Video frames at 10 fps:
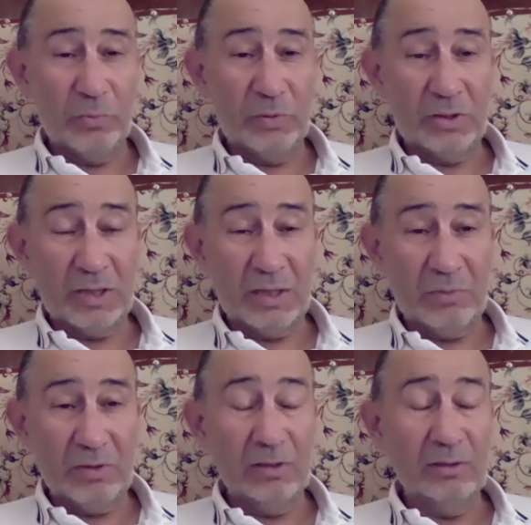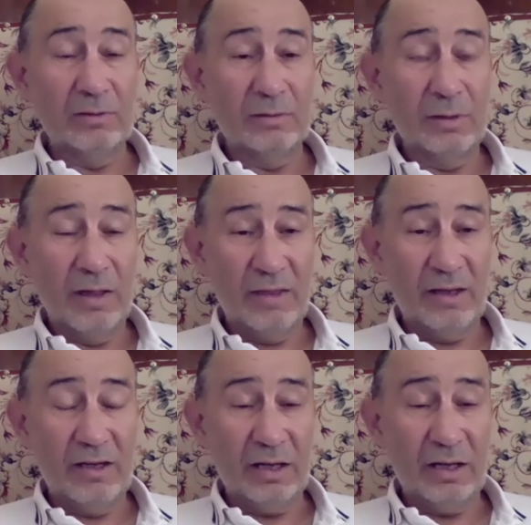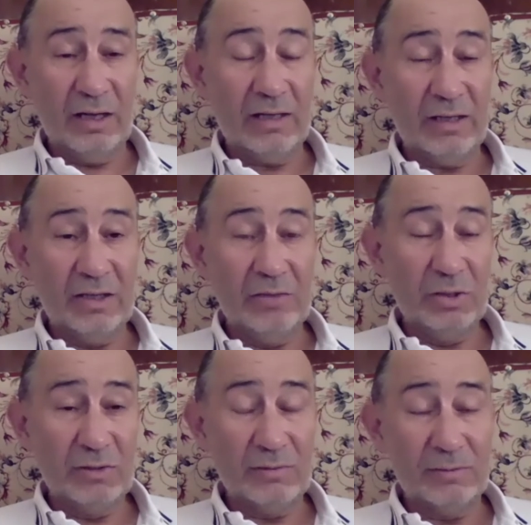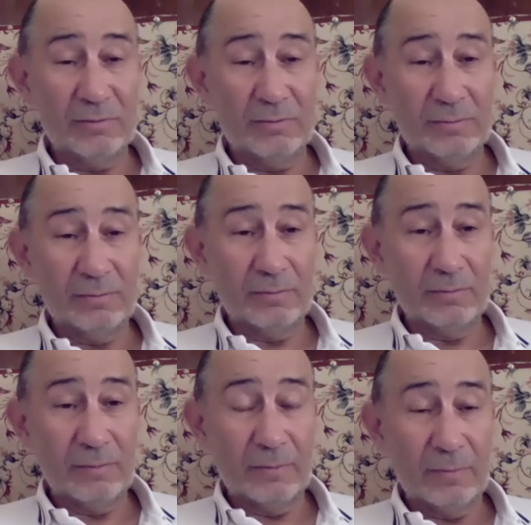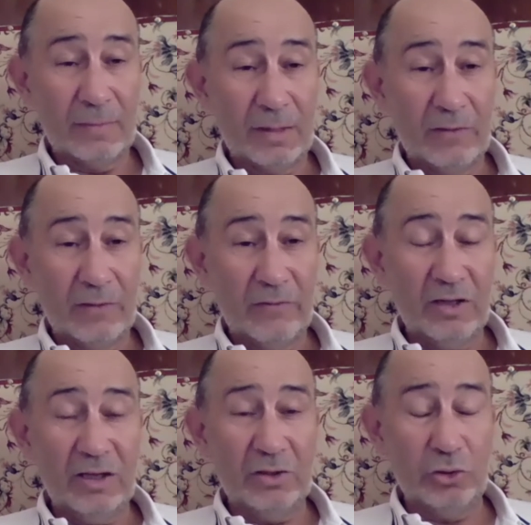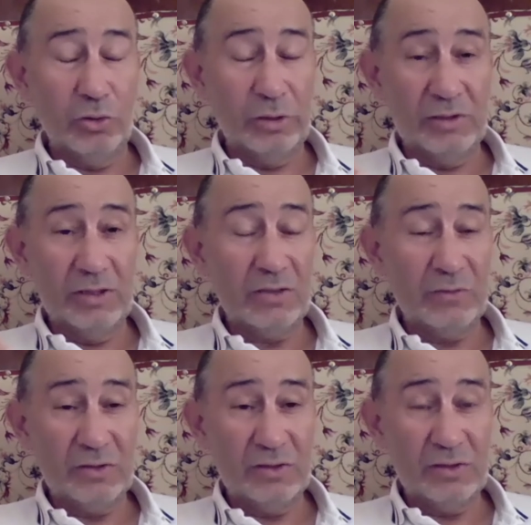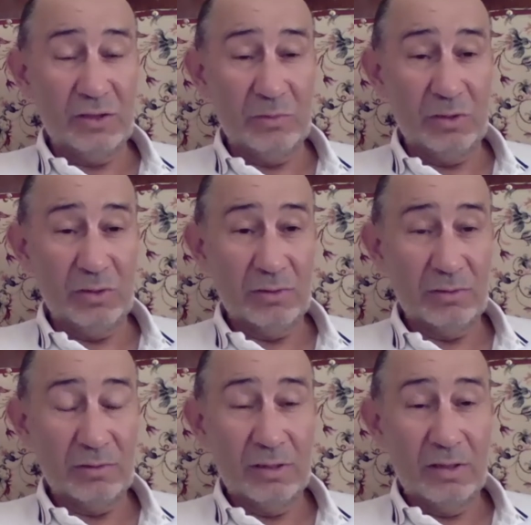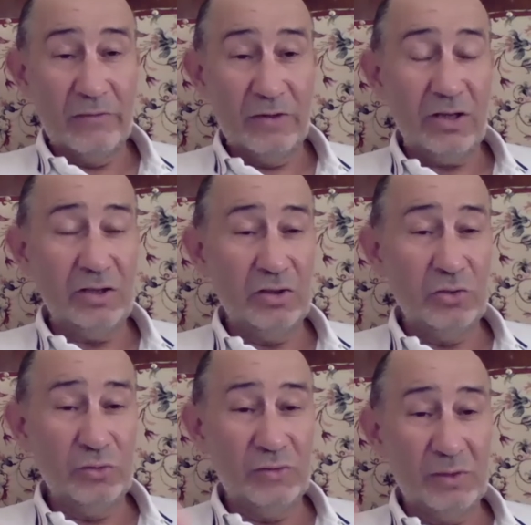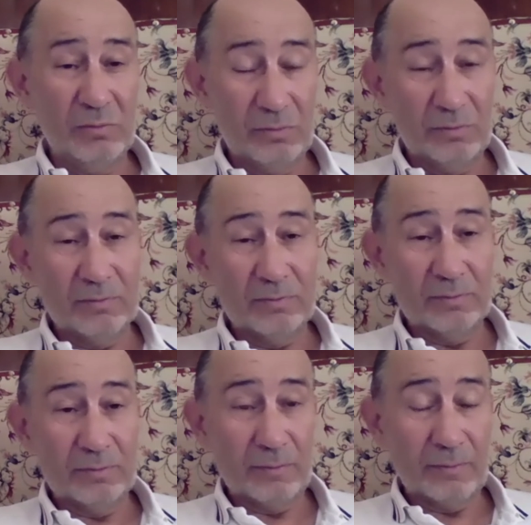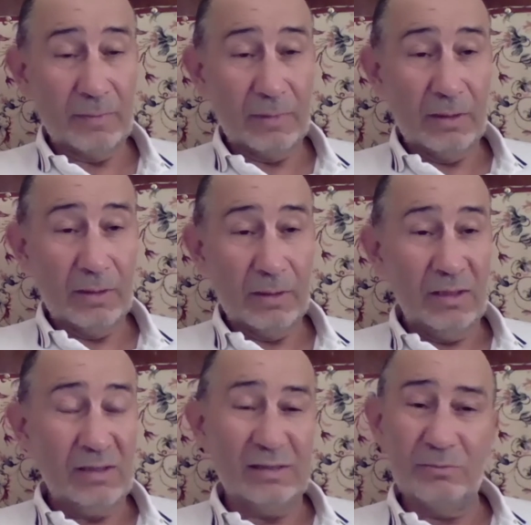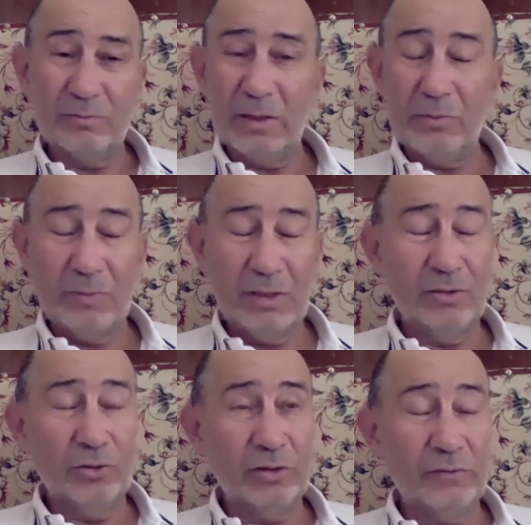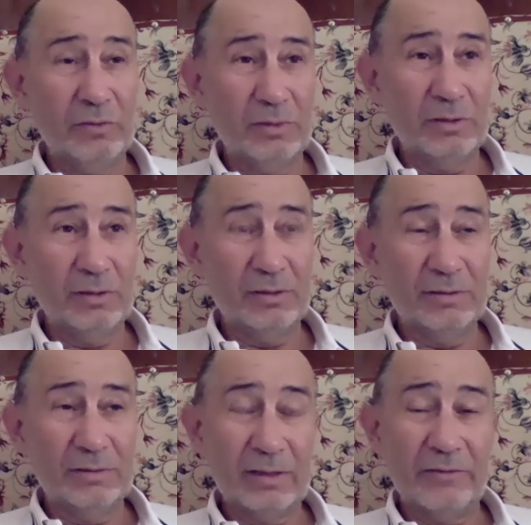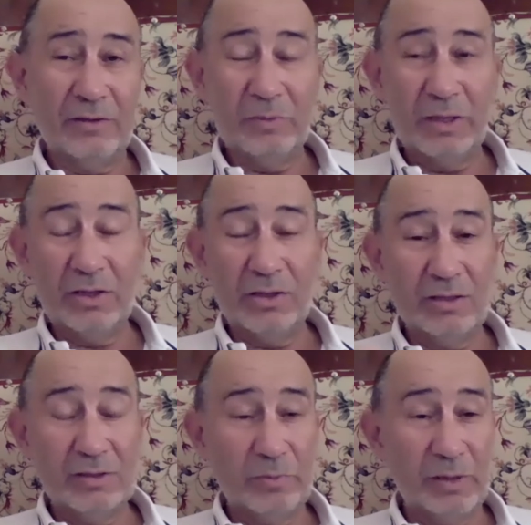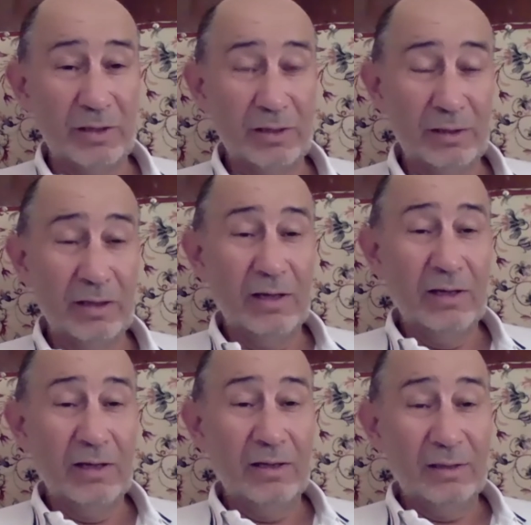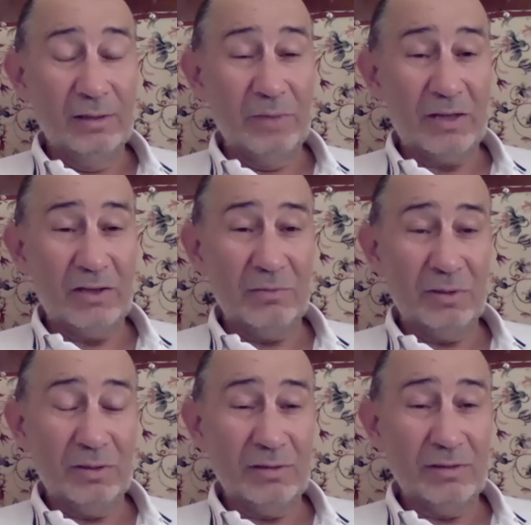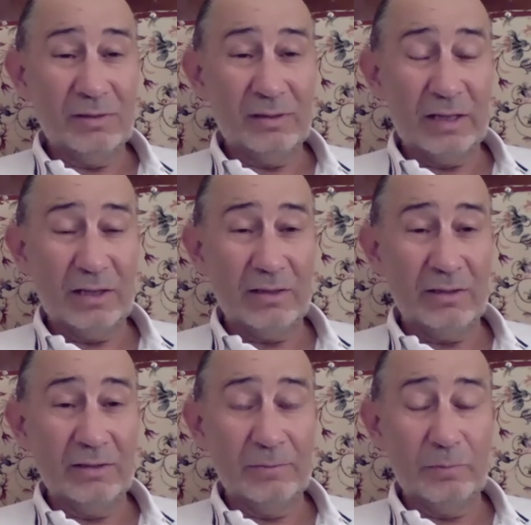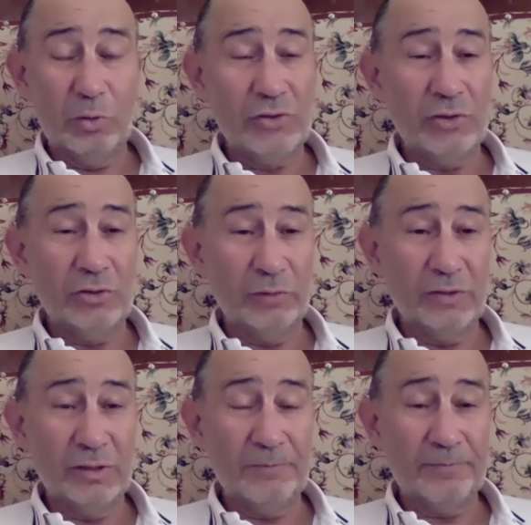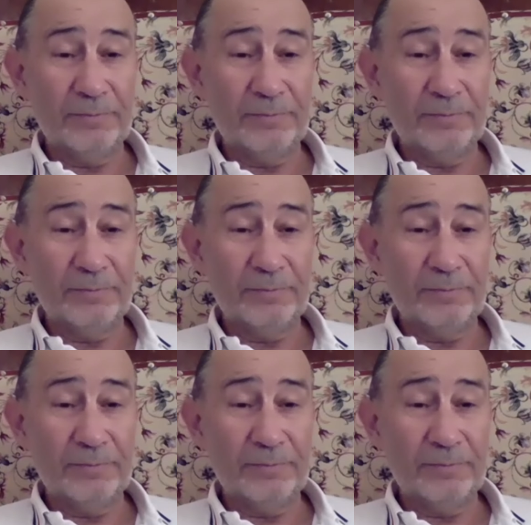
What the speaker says: capital, they are enemies. We can coexist with these enemies. We can use them. It's maybe not even, I will make another parallel. Market like poison of the